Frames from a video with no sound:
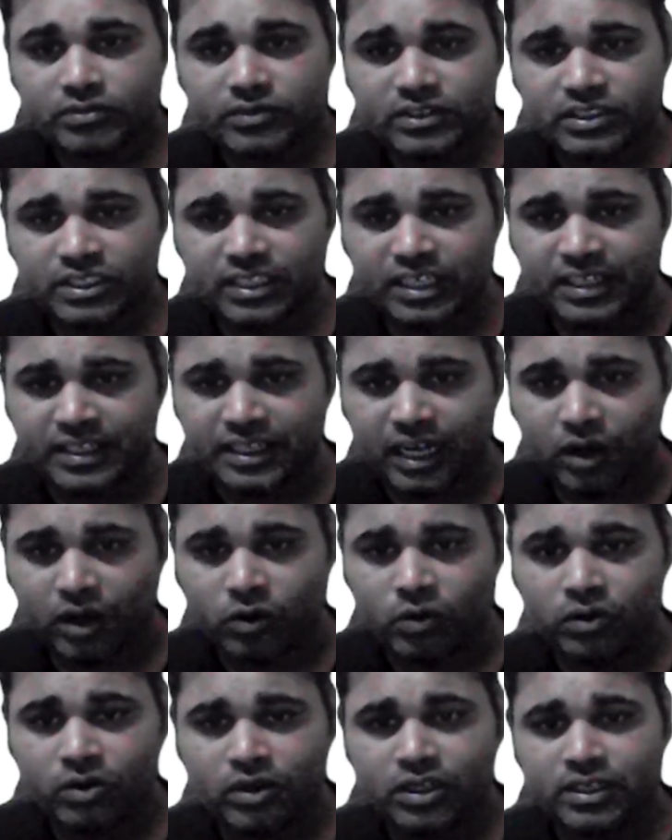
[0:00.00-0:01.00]
and
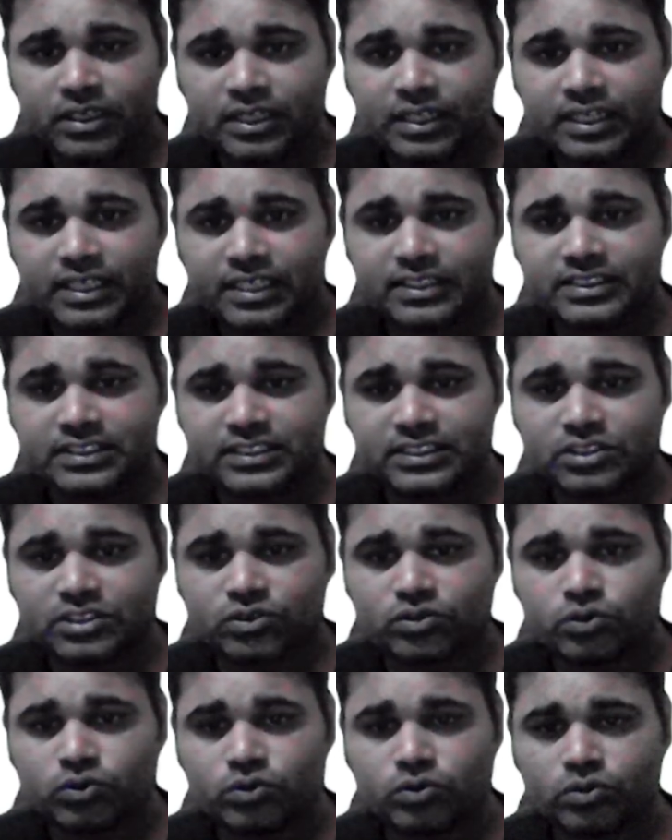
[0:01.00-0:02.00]
now these
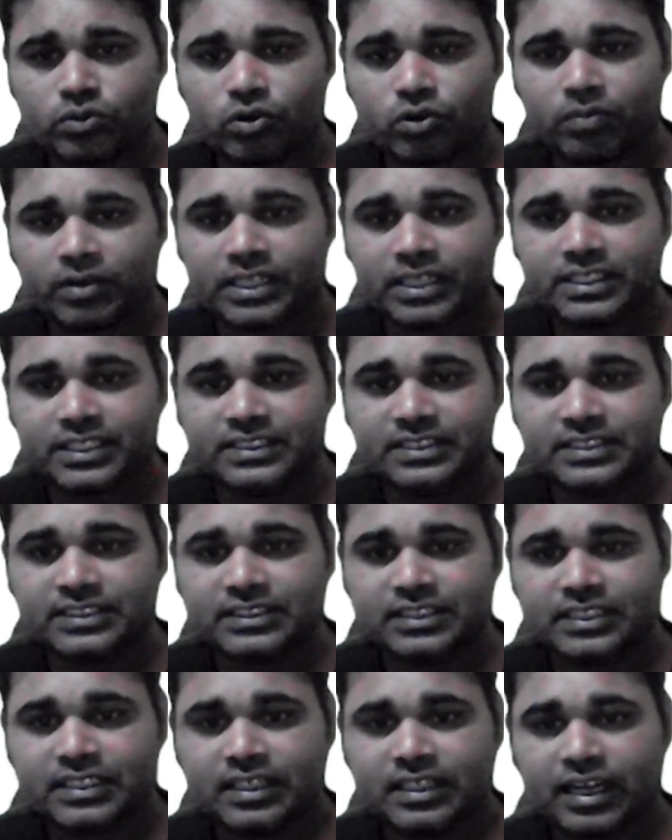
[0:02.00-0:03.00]
two chromatins
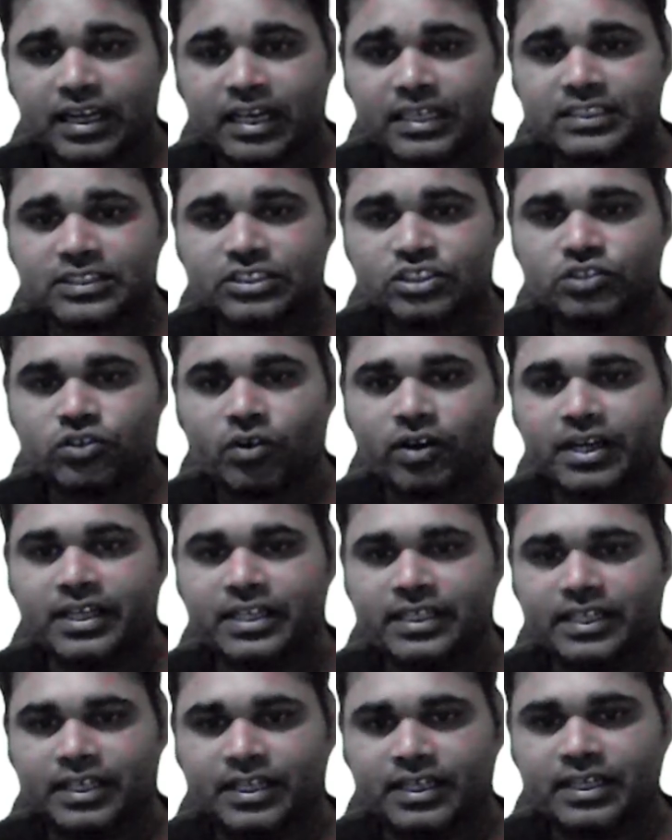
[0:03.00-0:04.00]
are
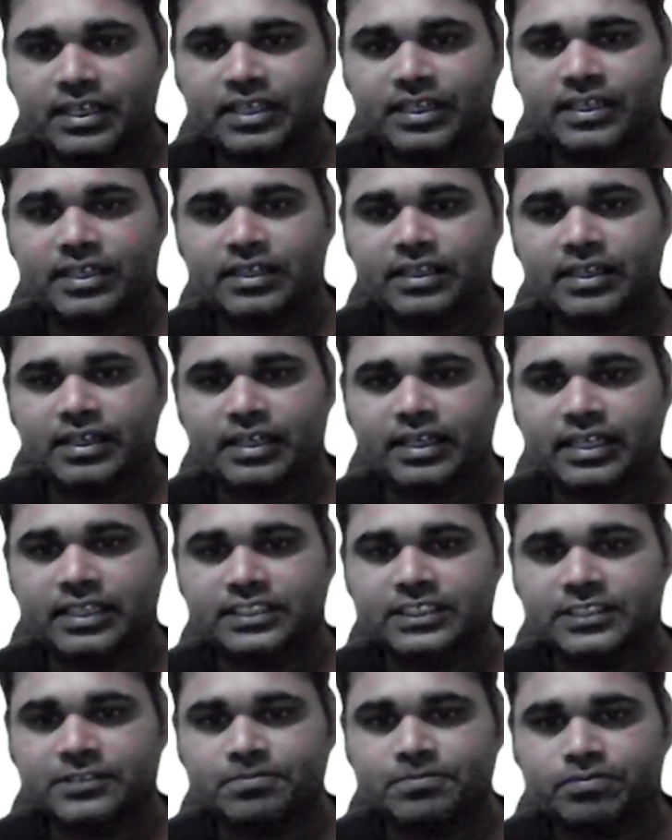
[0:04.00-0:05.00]
joined, and
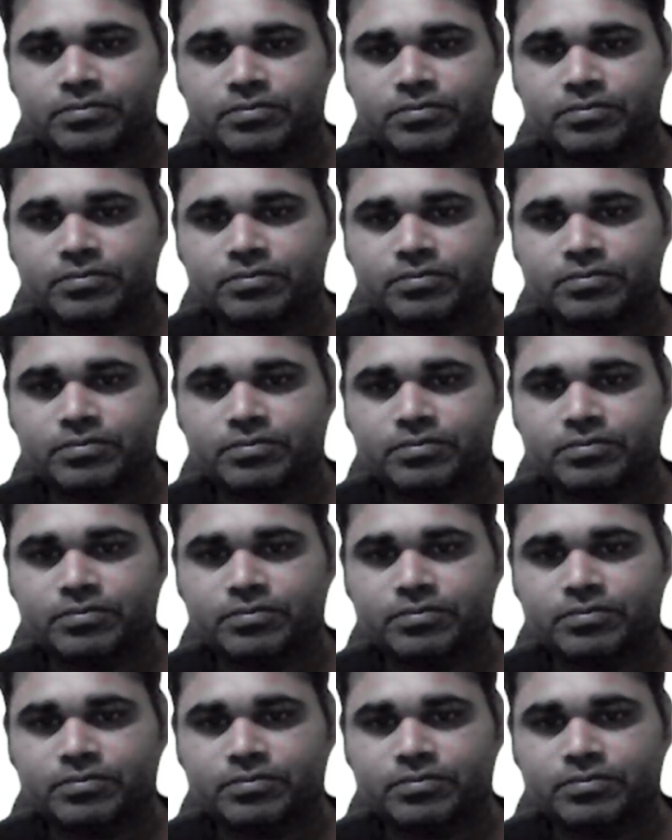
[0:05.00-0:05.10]
it